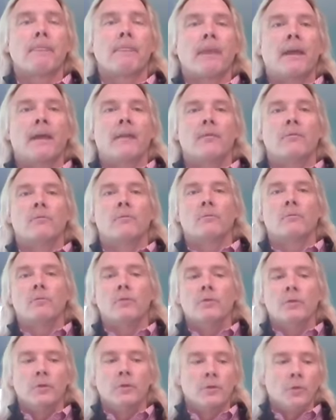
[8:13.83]
And
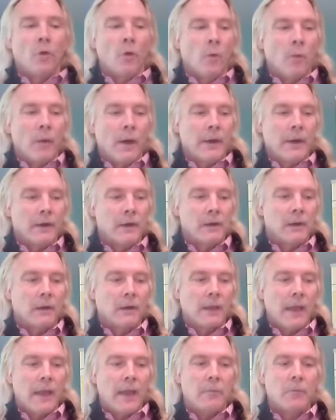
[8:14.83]
you don't want to
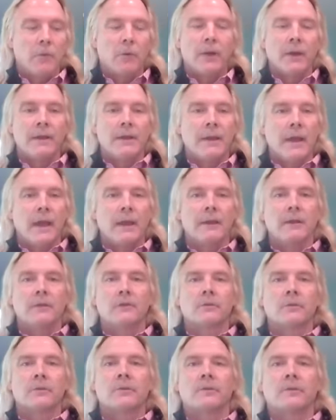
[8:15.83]
collaborate, not
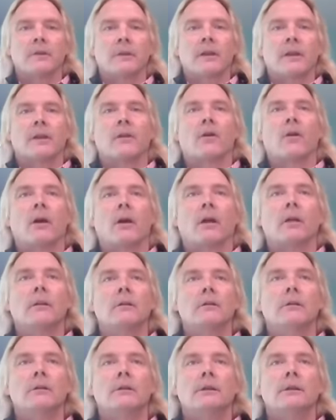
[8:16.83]
interested at all
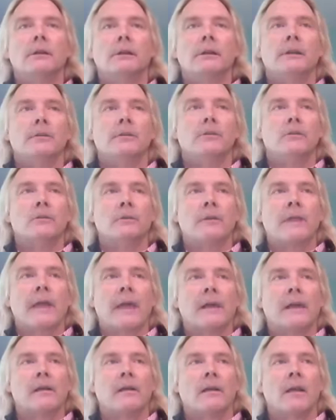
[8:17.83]
in doing
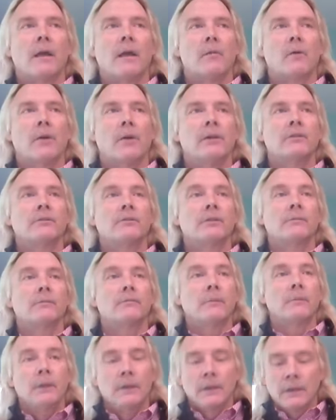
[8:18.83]
that collaboration.
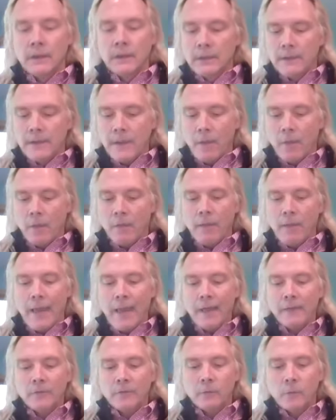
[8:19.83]
Now, the
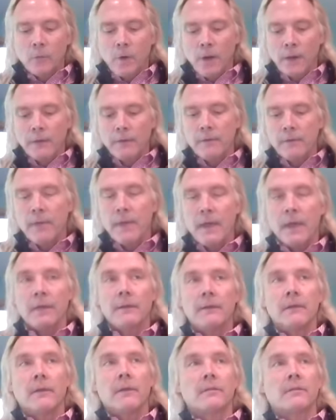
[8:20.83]
last one
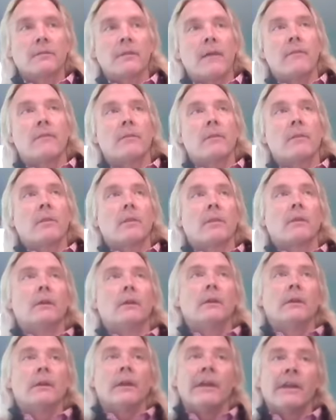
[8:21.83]
then, the 7th
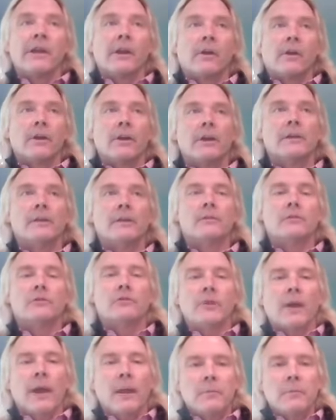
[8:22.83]
area, is
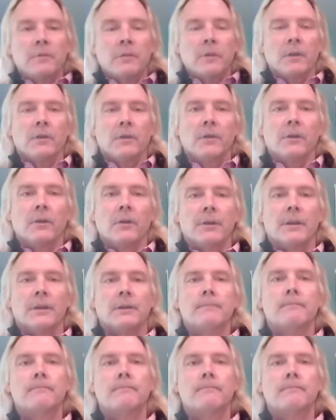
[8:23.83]
job security.